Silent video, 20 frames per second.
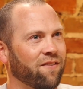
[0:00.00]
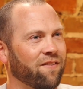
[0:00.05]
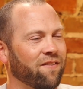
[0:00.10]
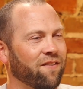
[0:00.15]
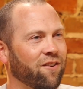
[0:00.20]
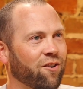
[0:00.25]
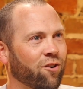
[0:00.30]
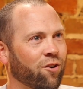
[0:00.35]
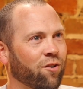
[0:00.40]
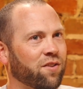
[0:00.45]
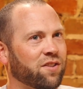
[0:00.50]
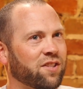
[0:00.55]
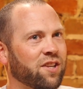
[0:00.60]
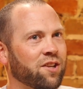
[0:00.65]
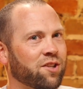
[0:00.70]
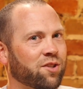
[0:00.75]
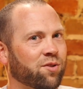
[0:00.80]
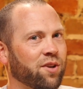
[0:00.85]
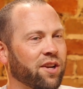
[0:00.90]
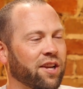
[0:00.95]
Earth's
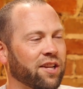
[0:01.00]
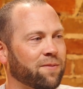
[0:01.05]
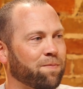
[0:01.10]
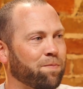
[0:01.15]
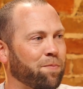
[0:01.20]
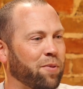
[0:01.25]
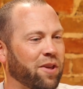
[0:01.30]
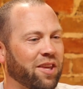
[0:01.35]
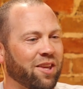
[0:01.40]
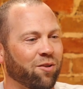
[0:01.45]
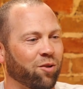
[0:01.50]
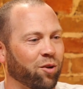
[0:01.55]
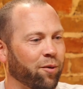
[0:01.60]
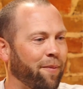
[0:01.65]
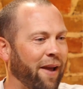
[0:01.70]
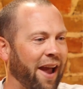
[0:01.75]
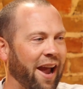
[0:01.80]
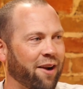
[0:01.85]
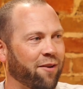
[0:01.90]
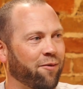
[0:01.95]
history gets peeled
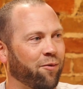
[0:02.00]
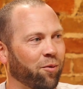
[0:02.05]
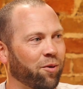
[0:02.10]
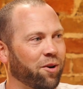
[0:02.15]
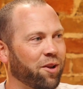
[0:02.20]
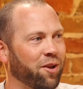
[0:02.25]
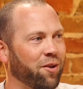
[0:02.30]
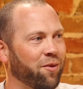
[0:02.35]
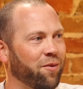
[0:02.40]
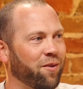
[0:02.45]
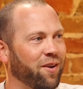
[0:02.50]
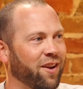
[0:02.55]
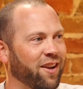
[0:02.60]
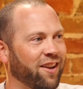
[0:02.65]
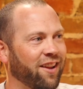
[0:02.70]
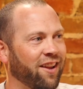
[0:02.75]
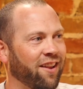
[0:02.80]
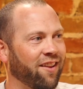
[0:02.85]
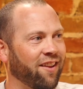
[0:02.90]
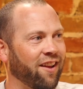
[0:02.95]
back for you. And
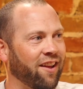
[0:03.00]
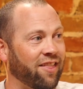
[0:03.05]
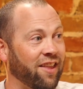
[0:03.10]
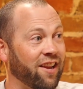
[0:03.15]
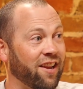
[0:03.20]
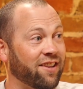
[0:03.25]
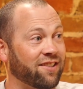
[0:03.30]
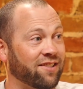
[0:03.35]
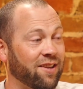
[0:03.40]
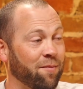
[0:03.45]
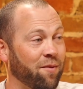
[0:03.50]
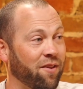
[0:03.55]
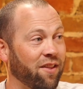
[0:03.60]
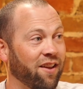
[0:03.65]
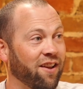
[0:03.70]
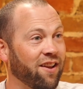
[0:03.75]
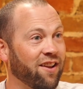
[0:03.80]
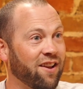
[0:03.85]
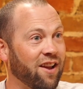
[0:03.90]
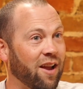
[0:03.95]
I think
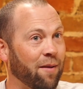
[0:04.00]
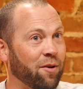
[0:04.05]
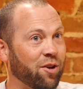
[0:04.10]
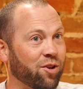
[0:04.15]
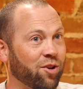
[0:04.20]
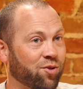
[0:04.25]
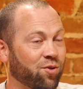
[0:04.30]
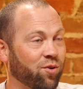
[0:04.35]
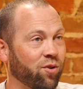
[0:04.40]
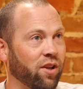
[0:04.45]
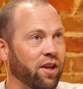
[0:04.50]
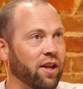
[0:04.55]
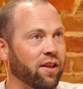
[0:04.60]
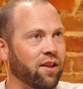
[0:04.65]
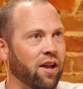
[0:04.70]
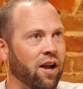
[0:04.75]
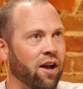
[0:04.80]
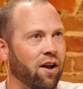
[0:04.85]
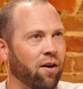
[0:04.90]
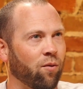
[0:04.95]
truly,
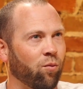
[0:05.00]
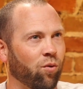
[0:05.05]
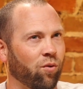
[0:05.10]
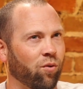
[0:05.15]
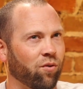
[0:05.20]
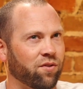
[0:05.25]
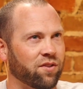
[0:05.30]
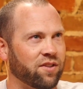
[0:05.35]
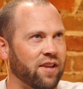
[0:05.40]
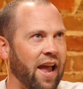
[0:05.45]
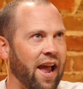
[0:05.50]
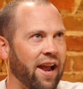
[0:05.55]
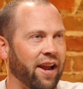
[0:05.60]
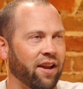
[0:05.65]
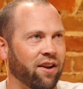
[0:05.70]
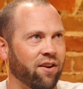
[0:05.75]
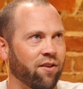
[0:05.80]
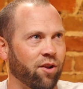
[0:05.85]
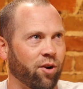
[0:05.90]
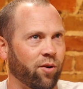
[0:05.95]
I will zag
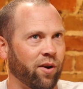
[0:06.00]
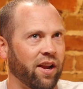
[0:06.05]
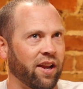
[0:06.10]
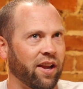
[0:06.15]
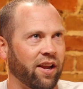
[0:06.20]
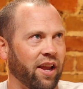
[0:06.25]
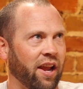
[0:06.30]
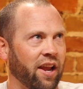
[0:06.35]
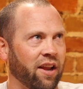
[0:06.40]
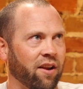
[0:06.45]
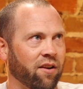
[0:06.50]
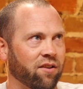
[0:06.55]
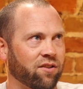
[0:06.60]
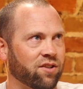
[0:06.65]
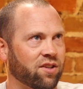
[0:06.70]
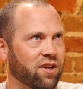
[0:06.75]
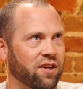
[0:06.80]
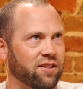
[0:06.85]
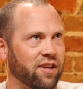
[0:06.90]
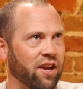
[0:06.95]
into the Grand Canyon
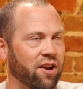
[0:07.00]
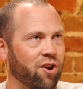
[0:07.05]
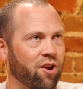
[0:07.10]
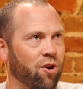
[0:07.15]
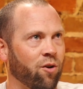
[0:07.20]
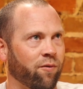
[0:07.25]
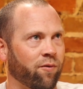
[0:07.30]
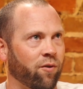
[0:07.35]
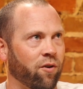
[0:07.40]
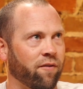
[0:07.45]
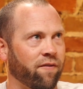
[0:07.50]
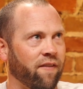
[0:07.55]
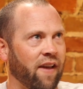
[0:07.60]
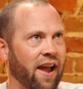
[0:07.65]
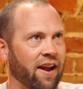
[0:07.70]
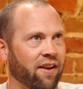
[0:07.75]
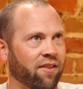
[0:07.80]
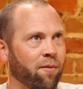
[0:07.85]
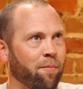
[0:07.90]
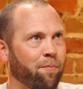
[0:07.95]
just because I know for a
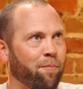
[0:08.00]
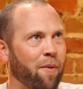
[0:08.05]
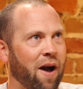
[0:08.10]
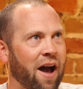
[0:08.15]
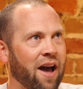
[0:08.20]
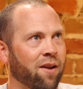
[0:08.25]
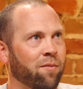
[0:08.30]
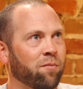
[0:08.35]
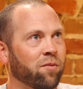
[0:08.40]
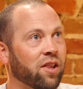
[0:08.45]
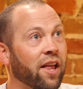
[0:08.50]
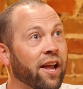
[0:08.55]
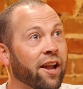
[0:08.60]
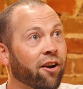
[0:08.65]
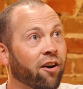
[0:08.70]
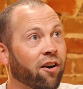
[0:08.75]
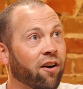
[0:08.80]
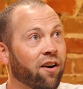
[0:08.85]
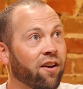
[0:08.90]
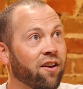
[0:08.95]
fact the bottom
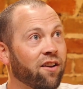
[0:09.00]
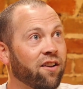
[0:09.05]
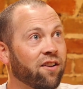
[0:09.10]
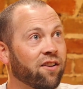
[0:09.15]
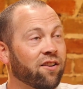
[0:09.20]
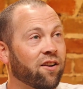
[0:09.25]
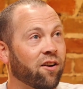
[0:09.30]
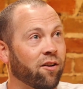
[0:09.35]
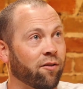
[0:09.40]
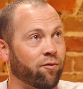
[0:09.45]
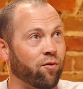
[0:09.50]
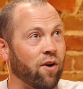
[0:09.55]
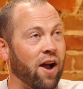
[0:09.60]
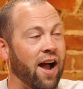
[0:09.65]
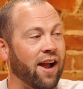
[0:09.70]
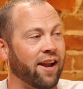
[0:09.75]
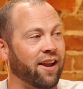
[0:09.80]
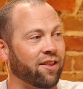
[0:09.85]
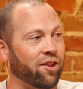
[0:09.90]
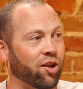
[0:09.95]
layer of
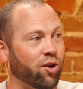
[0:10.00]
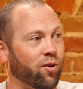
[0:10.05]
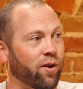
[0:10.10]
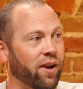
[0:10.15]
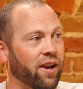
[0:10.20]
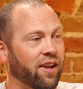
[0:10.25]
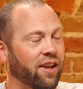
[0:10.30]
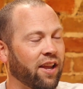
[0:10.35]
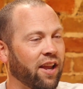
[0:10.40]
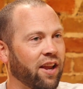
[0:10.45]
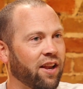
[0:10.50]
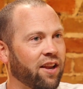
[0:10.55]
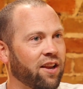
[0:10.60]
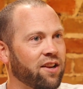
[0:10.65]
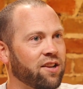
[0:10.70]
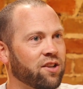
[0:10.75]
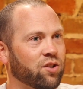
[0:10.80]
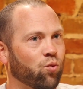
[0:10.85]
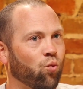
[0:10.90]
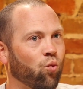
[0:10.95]
rock at the Grand Canyon
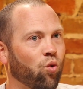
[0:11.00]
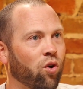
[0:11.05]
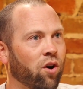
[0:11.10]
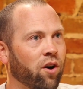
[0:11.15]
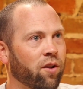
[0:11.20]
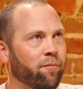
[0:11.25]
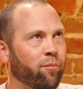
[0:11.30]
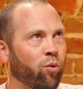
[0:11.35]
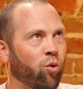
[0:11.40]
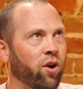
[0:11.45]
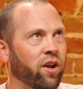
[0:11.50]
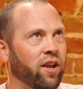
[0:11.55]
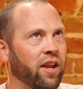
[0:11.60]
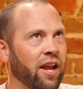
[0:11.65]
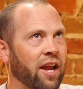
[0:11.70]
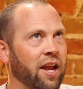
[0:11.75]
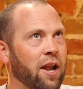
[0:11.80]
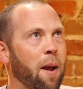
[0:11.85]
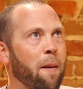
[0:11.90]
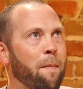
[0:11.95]
is
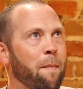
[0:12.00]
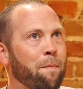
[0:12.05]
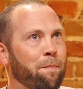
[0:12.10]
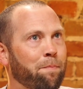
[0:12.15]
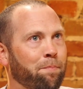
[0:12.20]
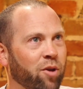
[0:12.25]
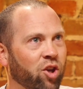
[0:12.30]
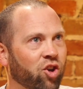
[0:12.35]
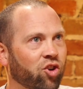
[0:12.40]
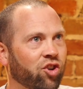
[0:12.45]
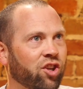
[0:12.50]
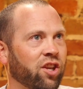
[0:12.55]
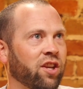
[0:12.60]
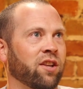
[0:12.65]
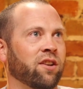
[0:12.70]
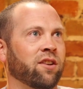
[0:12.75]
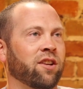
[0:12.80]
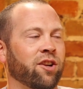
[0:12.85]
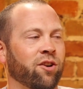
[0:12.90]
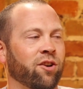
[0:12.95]
1.8
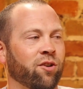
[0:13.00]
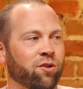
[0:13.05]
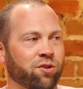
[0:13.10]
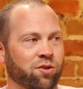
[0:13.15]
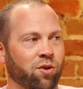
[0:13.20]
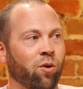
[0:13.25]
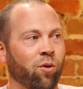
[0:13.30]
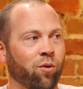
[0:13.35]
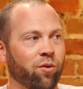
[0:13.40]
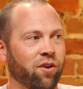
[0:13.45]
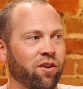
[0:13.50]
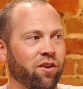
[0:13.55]
billion years old.